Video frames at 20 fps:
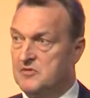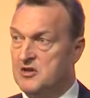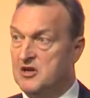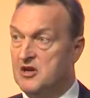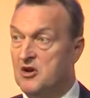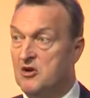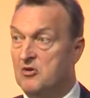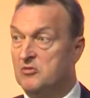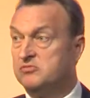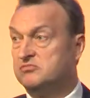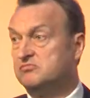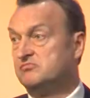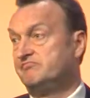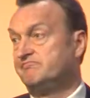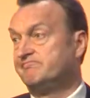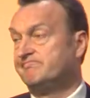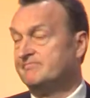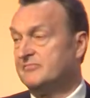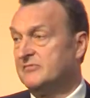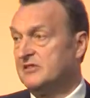You know,
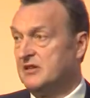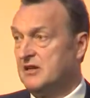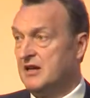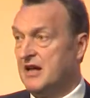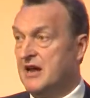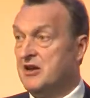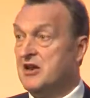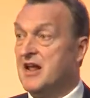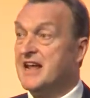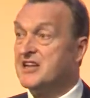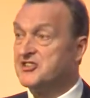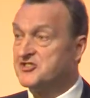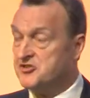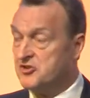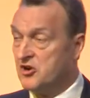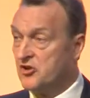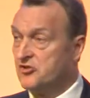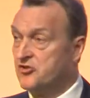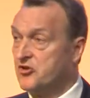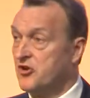and it's
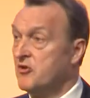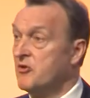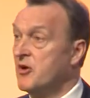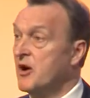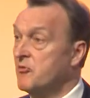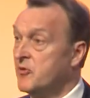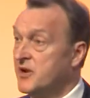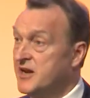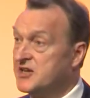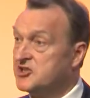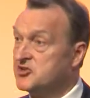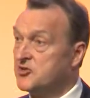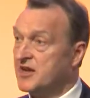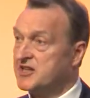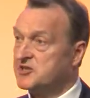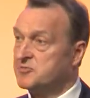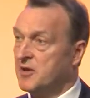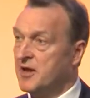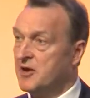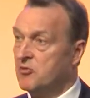not true, and we need to
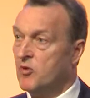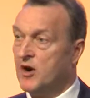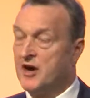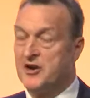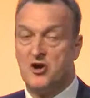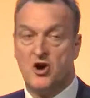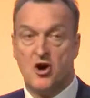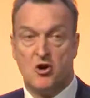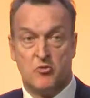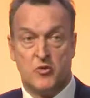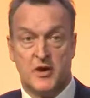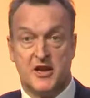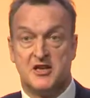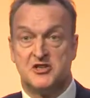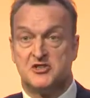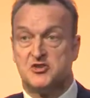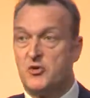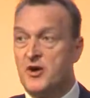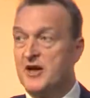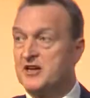explain why not, and we
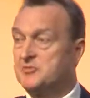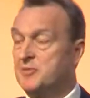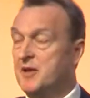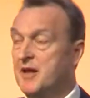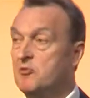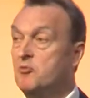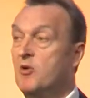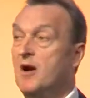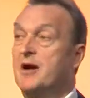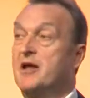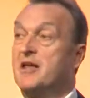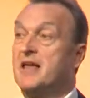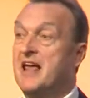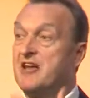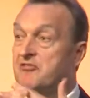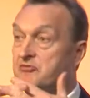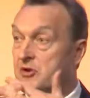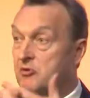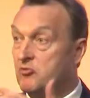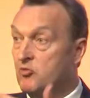need to explain why,
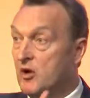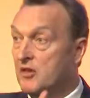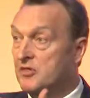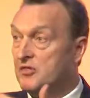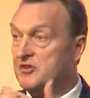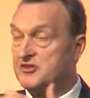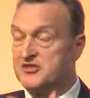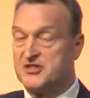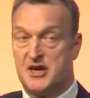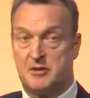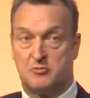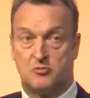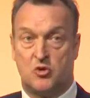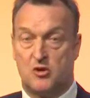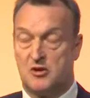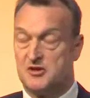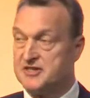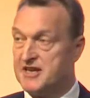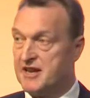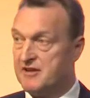if we want the same
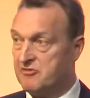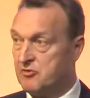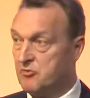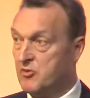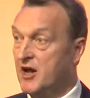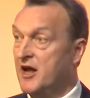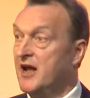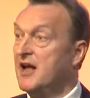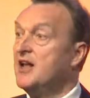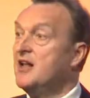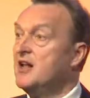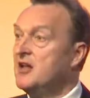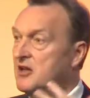quality everywhere,